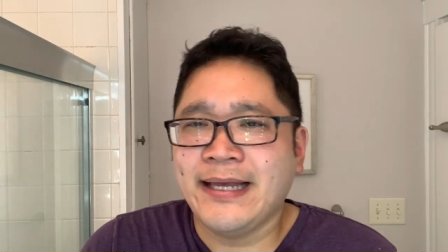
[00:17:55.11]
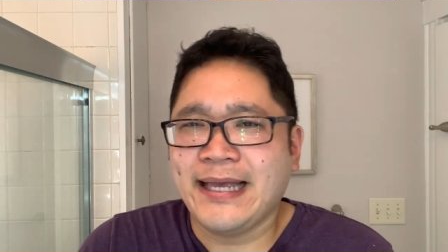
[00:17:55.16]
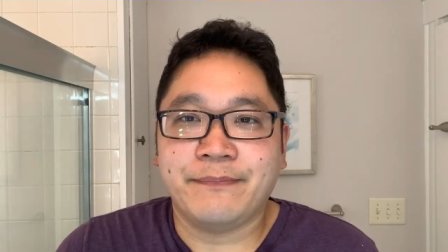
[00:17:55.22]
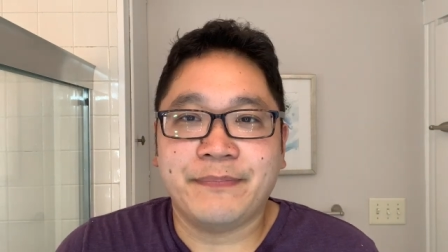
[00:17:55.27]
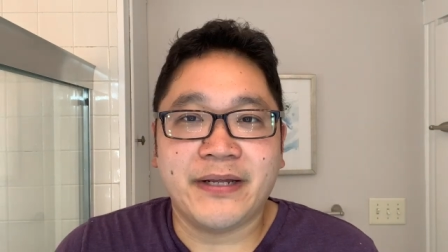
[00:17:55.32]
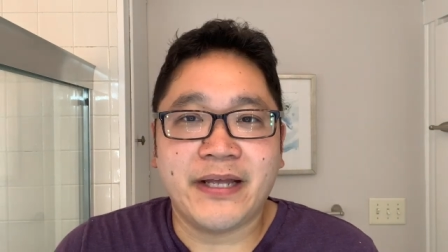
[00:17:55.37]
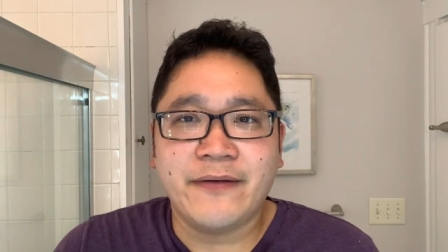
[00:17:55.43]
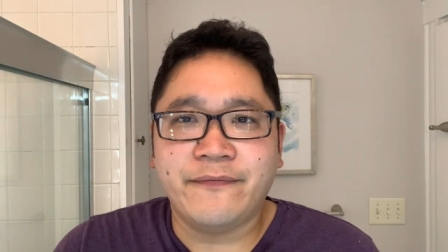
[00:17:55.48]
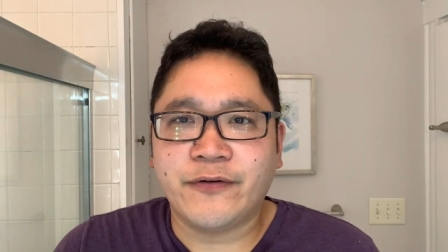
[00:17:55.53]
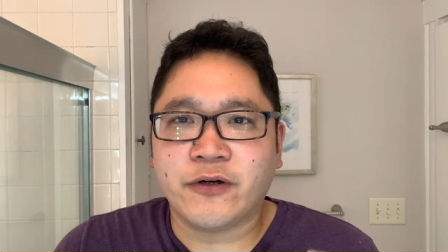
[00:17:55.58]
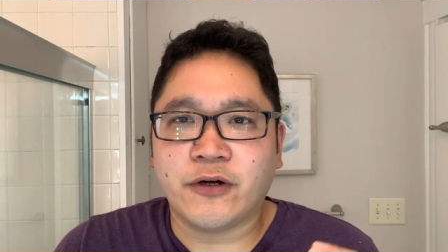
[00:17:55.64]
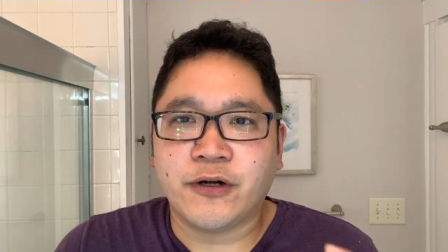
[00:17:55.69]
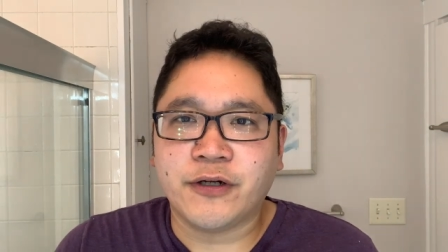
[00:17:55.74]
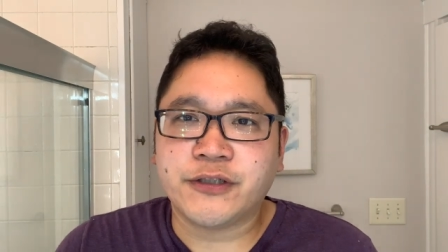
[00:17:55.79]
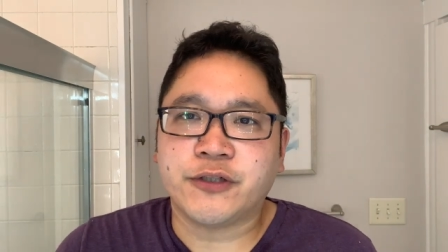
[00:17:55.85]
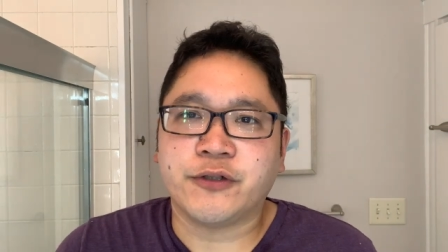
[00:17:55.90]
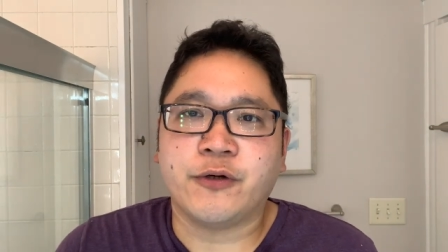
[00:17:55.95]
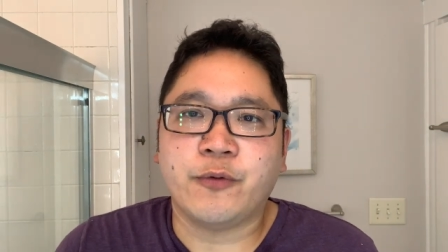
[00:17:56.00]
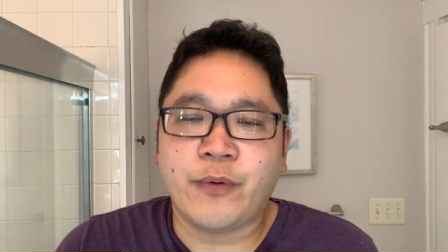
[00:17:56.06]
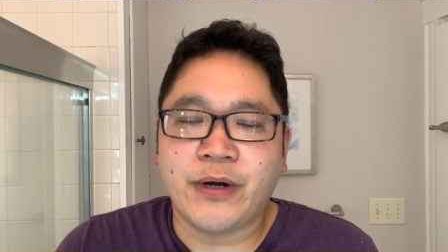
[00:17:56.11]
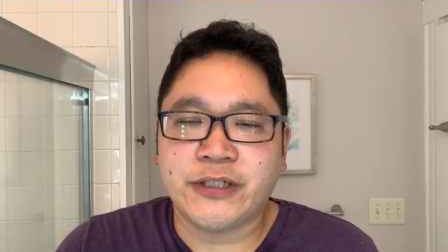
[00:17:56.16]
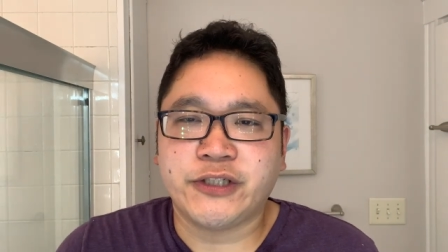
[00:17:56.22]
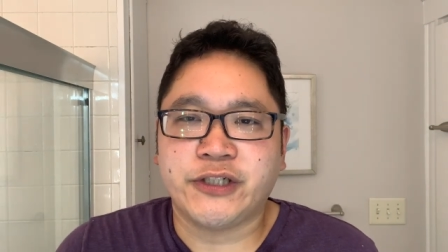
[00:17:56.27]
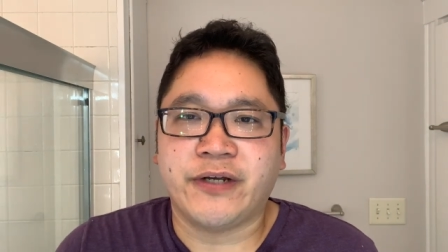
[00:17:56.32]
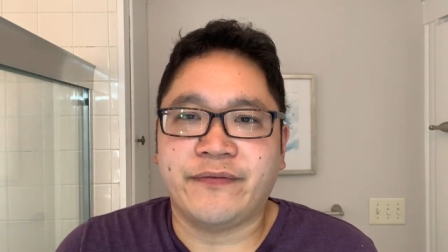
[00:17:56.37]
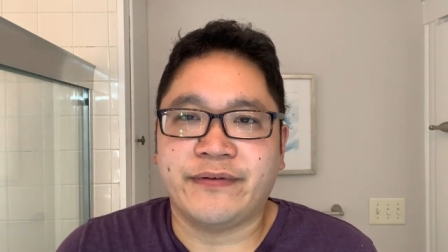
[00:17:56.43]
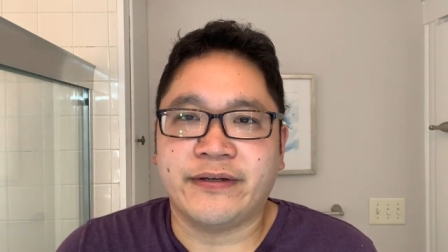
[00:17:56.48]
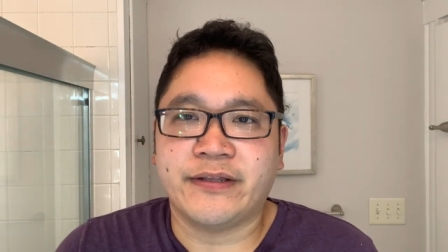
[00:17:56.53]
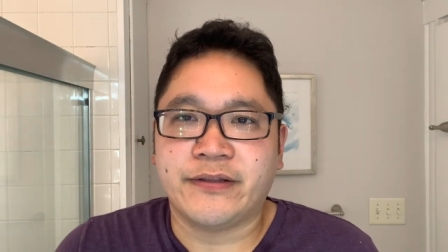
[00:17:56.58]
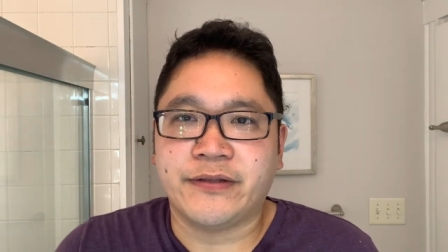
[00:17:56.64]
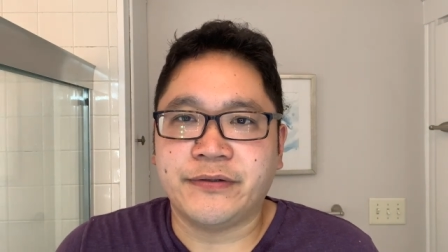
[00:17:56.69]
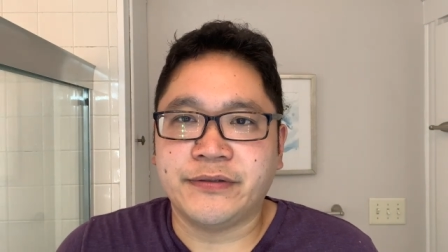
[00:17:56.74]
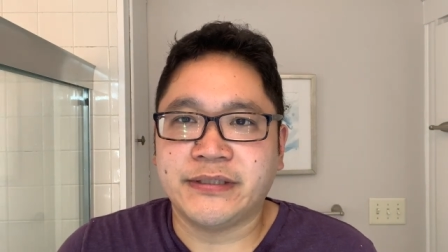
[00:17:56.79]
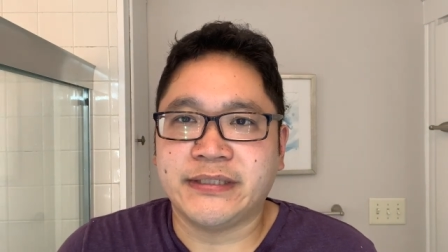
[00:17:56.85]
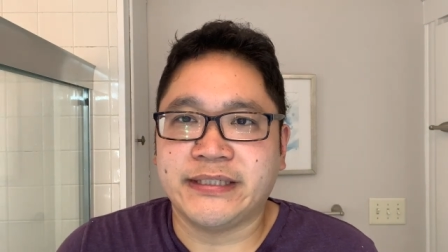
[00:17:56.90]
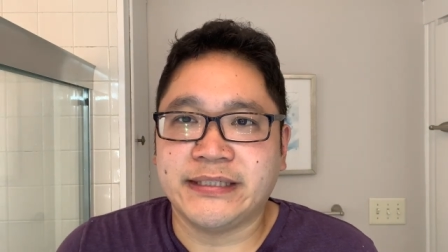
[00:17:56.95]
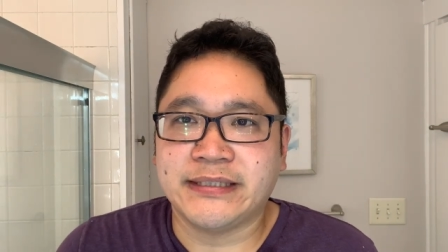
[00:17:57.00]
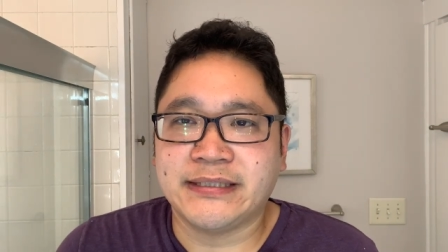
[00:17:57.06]
But if you're also a wet shaving
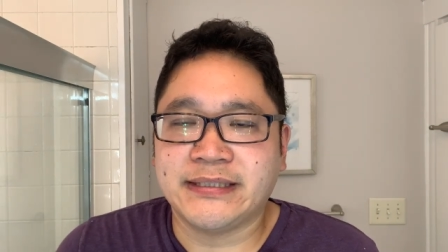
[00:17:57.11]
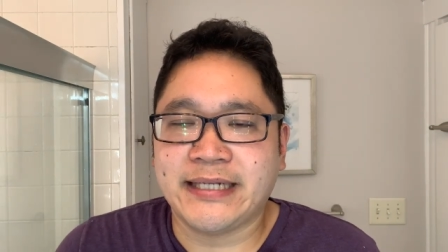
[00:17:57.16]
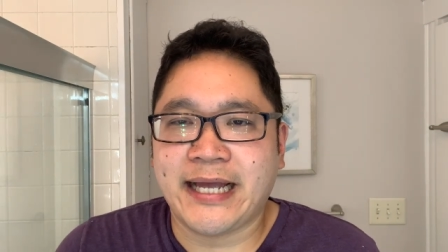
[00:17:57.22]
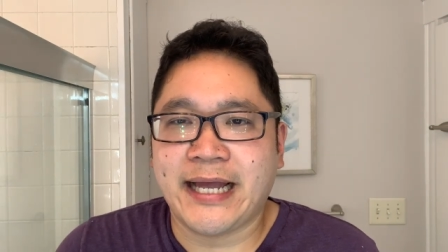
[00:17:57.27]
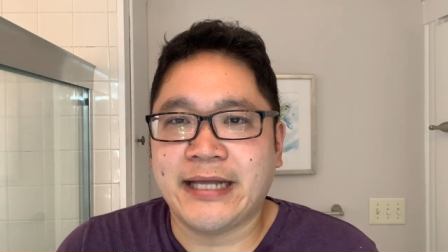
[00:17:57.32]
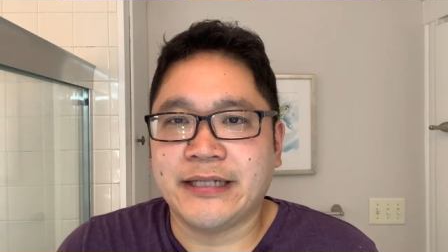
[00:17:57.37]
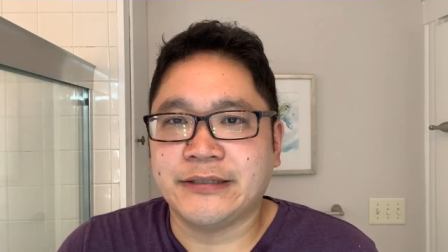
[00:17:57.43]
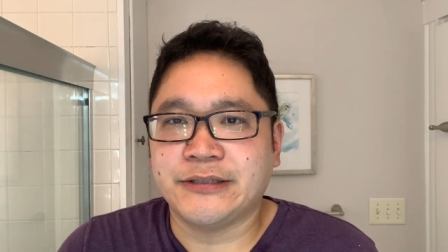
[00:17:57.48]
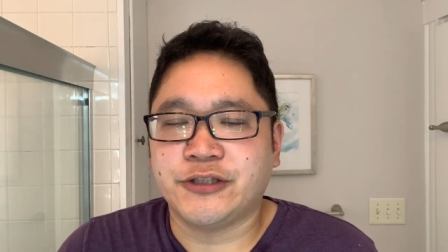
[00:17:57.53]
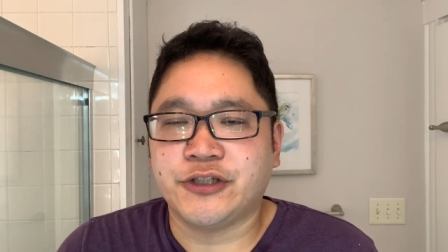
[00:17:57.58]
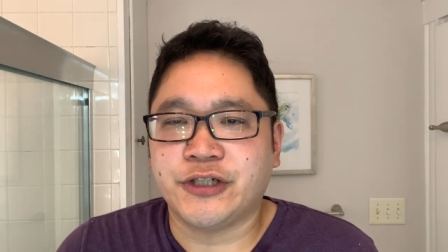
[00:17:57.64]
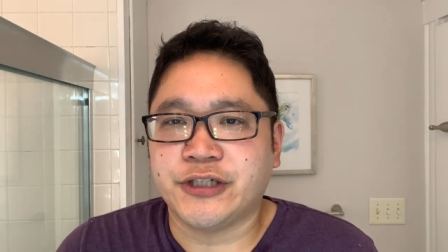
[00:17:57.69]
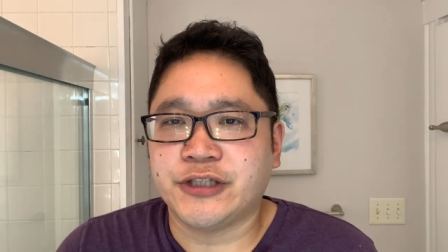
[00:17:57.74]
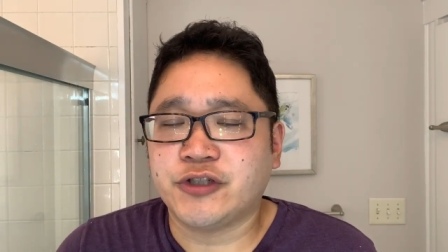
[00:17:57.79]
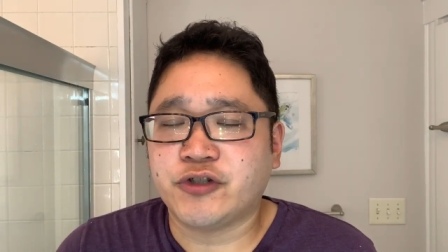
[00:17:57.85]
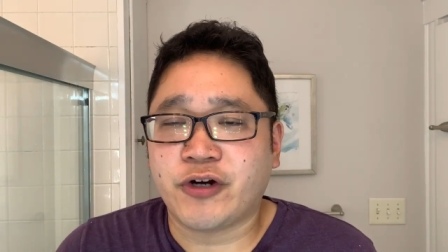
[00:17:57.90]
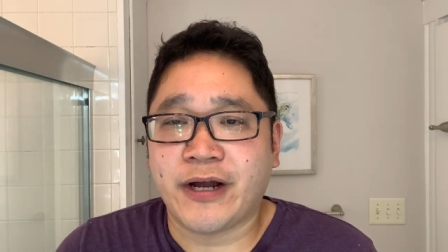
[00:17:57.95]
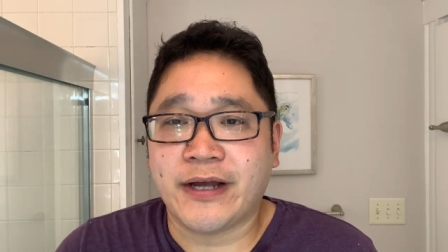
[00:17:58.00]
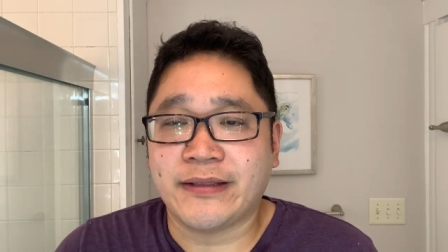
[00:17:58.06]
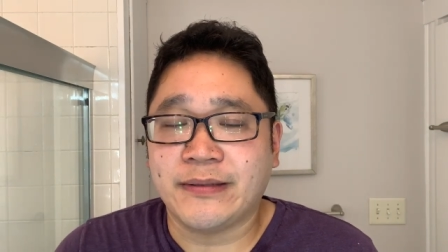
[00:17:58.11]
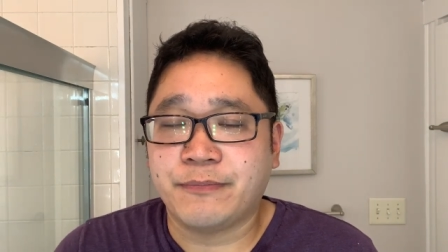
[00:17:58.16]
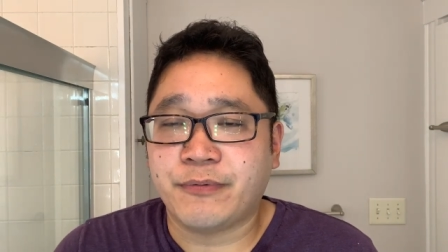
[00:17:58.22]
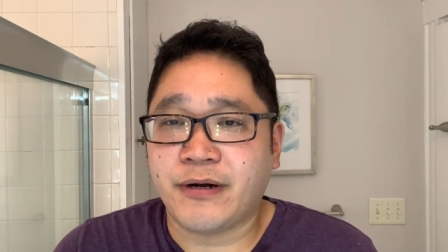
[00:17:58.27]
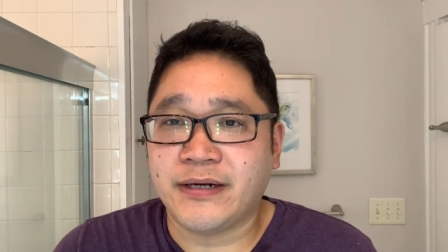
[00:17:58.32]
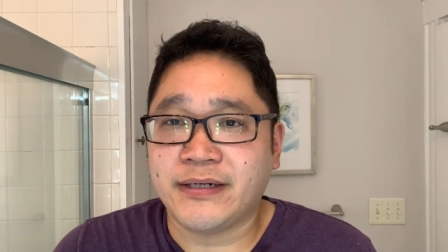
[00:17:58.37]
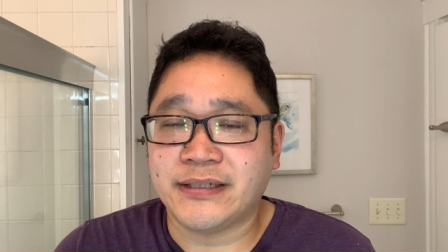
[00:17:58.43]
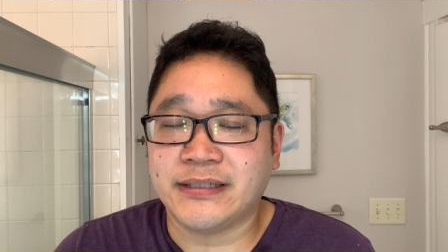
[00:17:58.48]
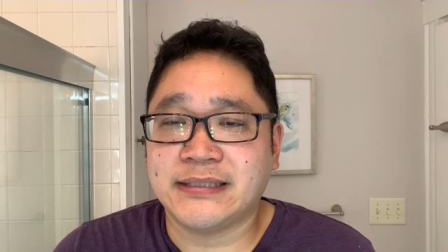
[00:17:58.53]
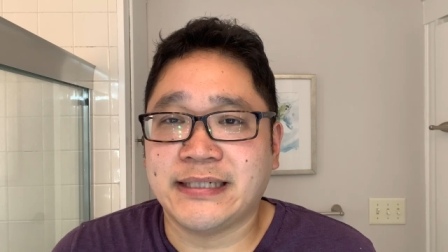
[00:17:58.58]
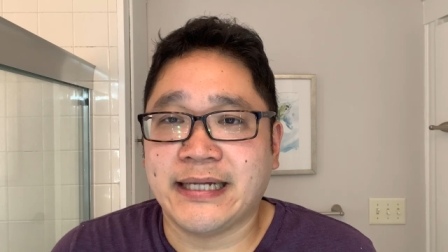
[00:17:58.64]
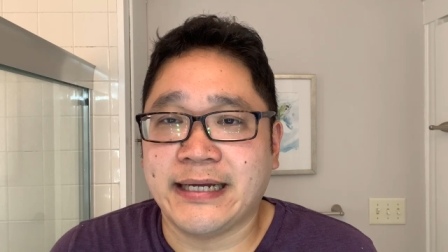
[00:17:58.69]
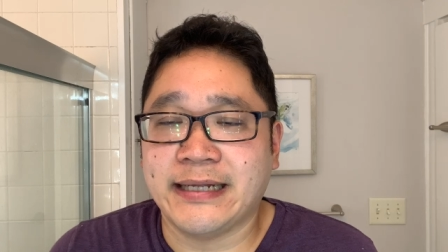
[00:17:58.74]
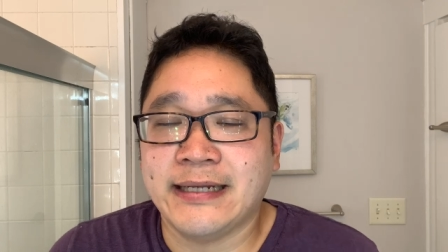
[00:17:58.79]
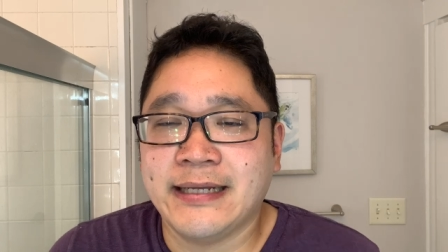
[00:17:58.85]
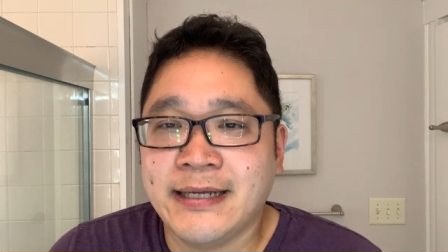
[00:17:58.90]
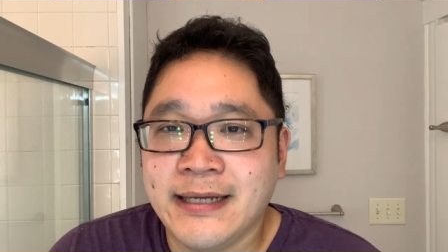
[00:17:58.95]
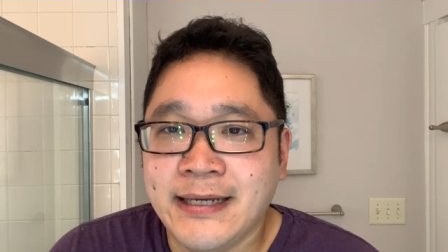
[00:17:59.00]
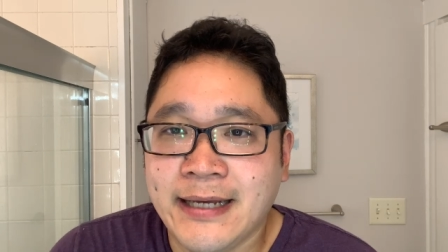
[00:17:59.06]
enthusiast and just trying the products
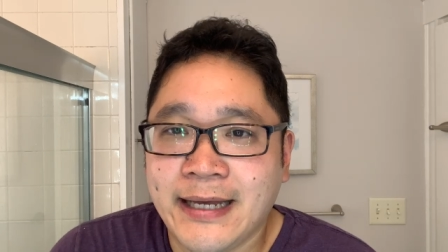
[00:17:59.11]
that